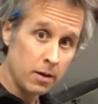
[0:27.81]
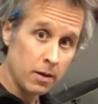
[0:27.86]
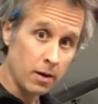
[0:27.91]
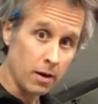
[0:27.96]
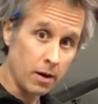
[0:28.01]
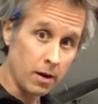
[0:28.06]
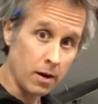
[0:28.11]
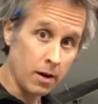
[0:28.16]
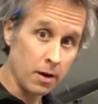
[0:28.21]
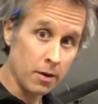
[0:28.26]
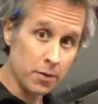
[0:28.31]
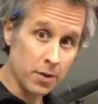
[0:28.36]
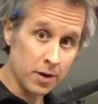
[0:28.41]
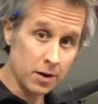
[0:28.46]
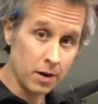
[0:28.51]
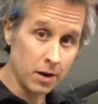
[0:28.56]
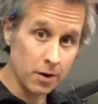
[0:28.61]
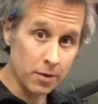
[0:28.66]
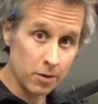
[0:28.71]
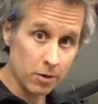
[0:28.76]

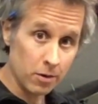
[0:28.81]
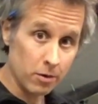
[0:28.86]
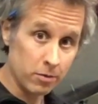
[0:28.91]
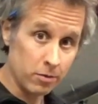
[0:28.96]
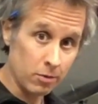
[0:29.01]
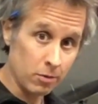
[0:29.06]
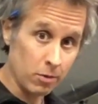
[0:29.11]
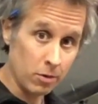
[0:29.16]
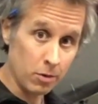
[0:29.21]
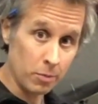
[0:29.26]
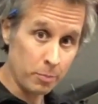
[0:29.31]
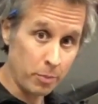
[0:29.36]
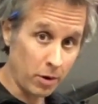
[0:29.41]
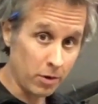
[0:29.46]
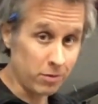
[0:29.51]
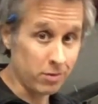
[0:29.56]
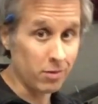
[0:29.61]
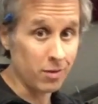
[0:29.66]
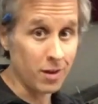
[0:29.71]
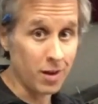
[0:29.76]
than others, or
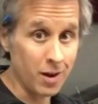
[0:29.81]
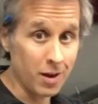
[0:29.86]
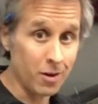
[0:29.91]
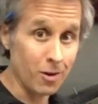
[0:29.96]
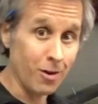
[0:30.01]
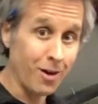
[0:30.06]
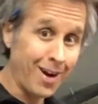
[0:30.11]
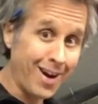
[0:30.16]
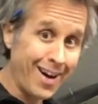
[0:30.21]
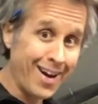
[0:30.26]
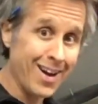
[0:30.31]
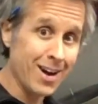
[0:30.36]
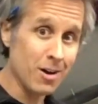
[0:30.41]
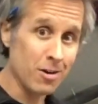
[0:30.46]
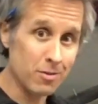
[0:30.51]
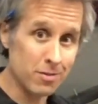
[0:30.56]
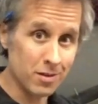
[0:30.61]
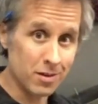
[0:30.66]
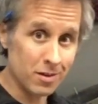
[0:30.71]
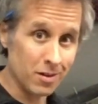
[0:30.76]
parts of the head are
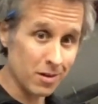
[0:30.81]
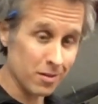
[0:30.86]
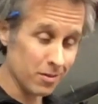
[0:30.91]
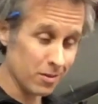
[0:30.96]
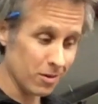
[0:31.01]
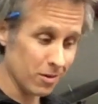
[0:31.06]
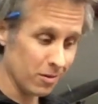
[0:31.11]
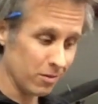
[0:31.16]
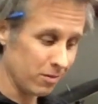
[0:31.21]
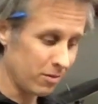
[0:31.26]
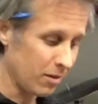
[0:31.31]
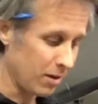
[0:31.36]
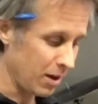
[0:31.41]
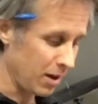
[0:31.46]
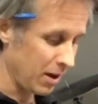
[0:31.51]
higher than others,